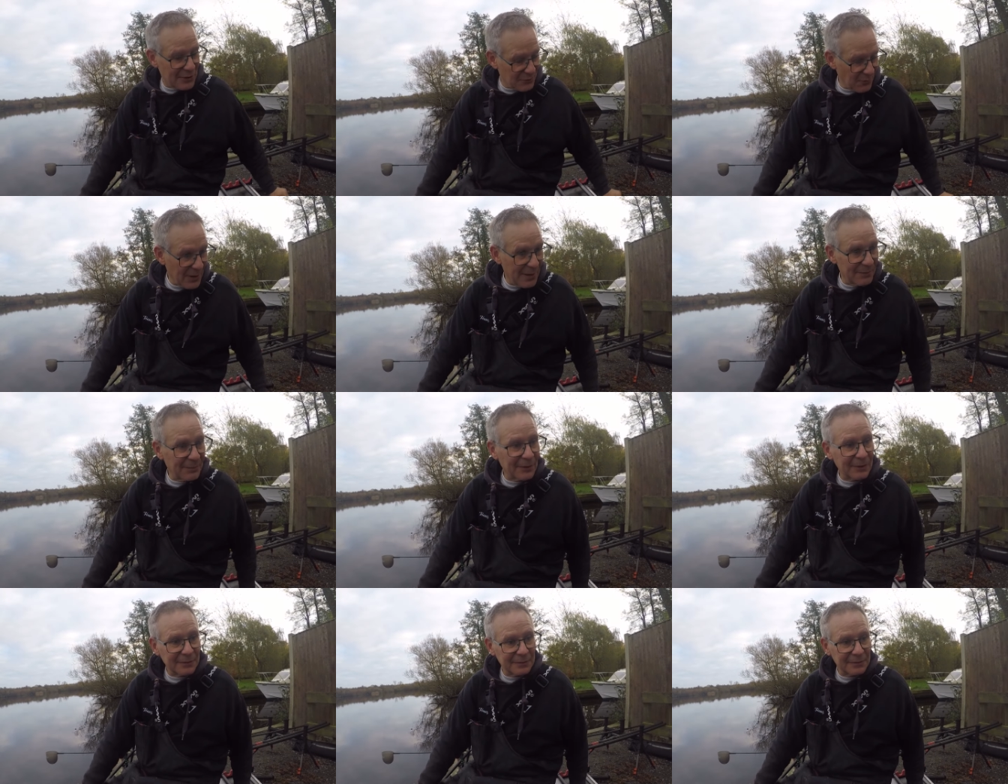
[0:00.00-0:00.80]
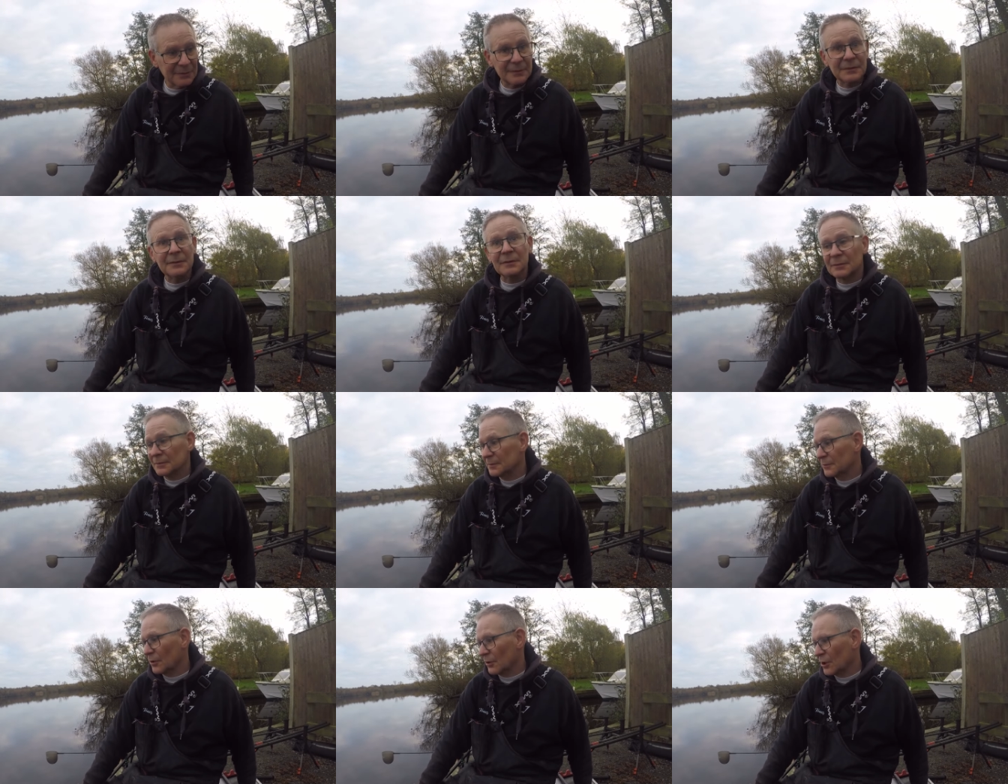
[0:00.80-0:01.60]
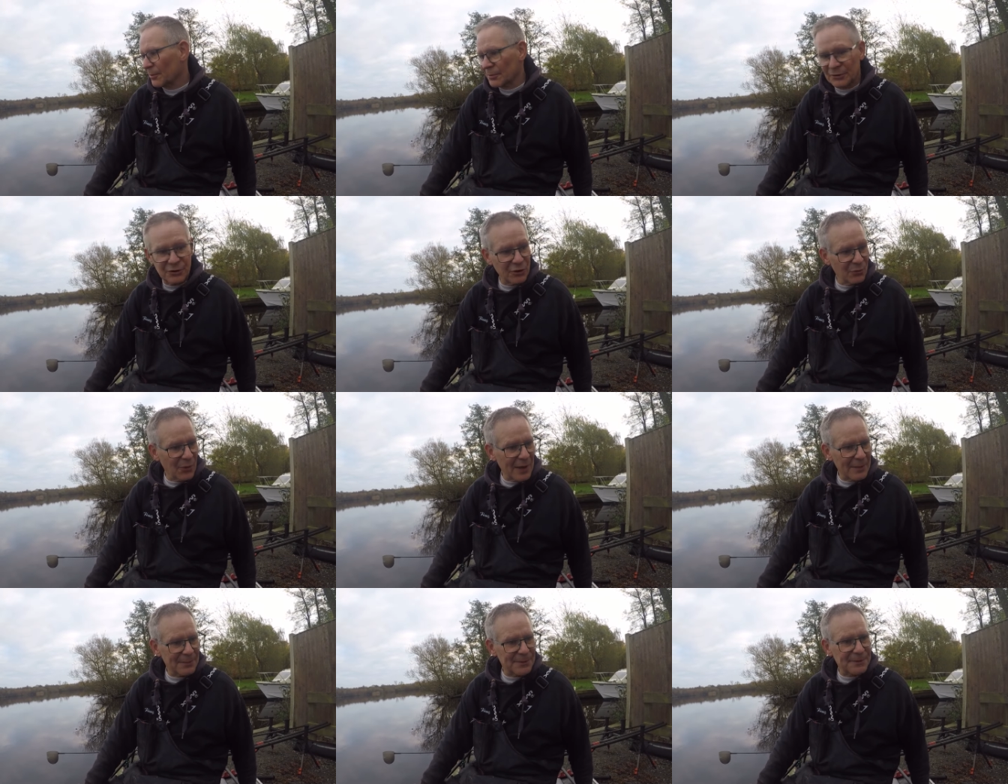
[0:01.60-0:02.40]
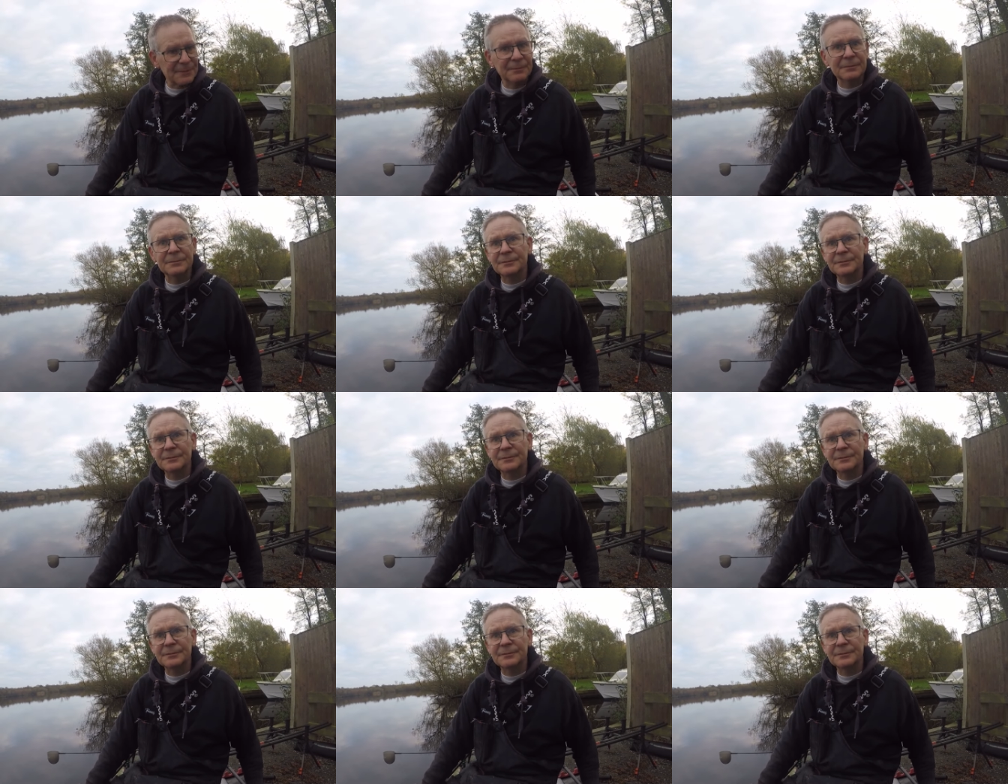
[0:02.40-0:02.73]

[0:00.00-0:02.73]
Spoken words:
swim, got a couple of new whips.